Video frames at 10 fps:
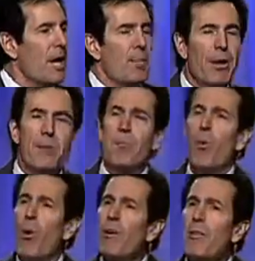But
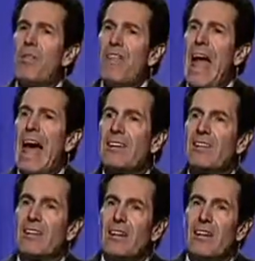more than that,
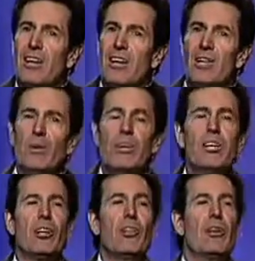you
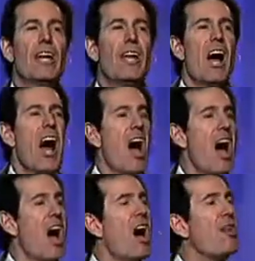need to look at
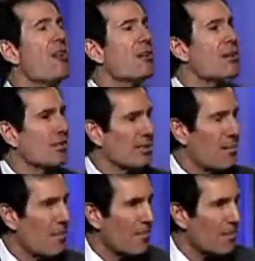others'
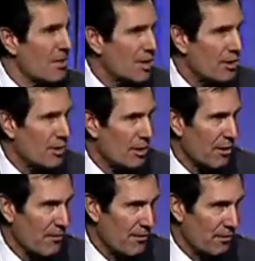circle
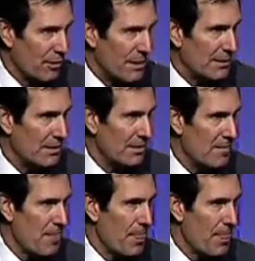of influence.